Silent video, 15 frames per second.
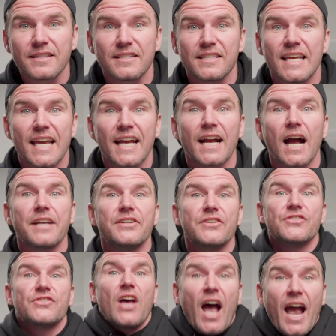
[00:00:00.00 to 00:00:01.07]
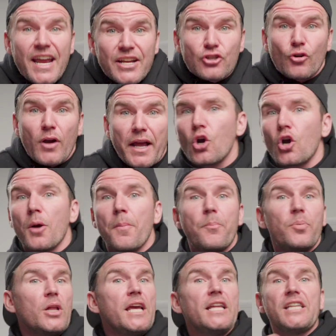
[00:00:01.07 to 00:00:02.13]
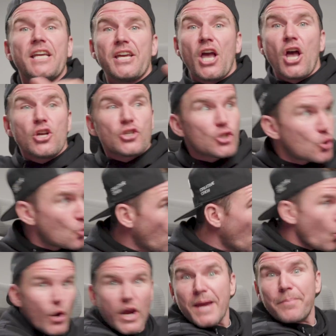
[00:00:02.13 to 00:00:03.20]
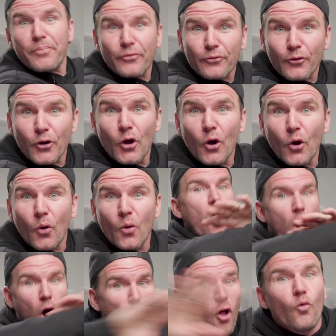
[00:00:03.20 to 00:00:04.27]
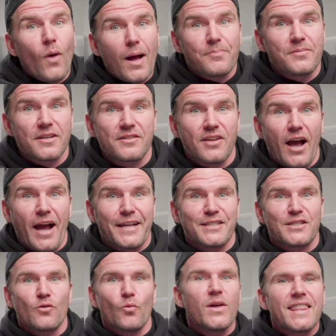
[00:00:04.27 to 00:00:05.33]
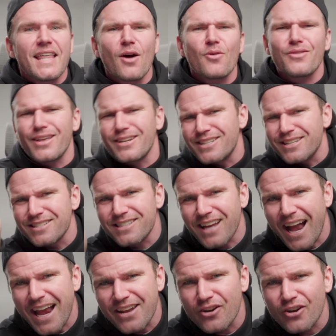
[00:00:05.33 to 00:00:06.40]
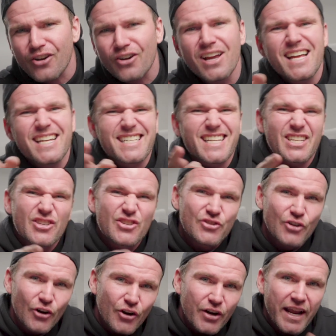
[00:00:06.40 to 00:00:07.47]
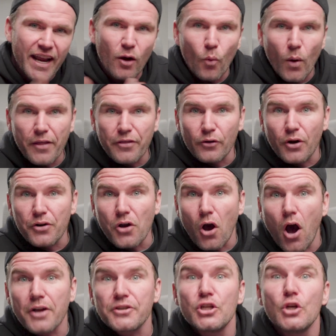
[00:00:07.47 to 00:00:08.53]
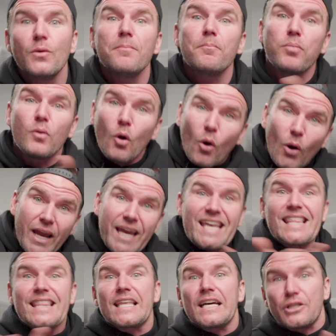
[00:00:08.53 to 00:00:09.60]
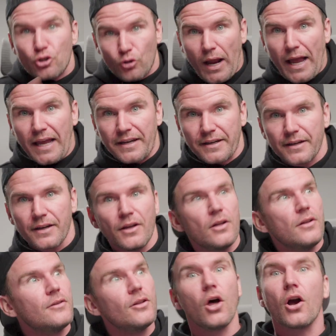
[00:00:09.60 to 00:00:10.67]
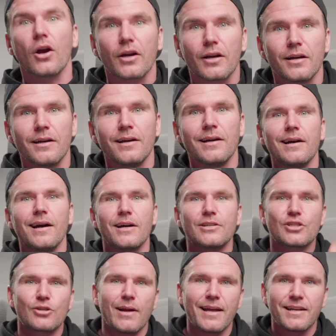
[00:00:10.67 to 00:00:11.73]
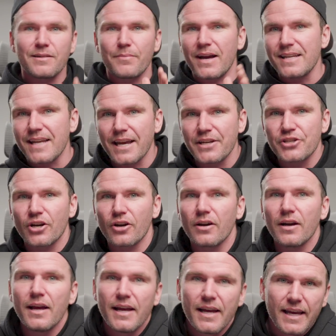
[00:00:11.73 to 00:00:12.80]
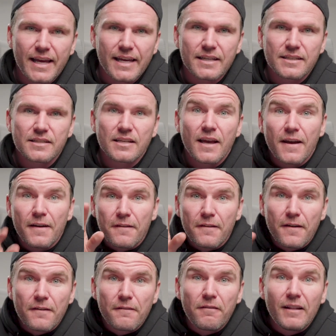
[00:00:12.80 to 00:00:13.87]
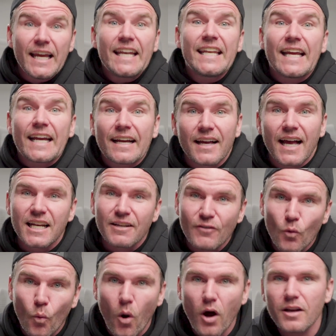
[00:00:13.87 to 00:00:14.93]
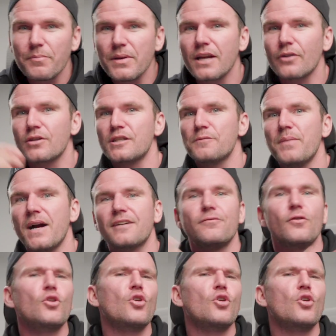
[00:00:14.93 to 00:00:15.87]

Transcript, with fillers: seeing a design trend completely sweep through all web designs without the designer discerning whether or not to employ the trend. Look, a trend by nature is fleeting. And if you want to be a respectful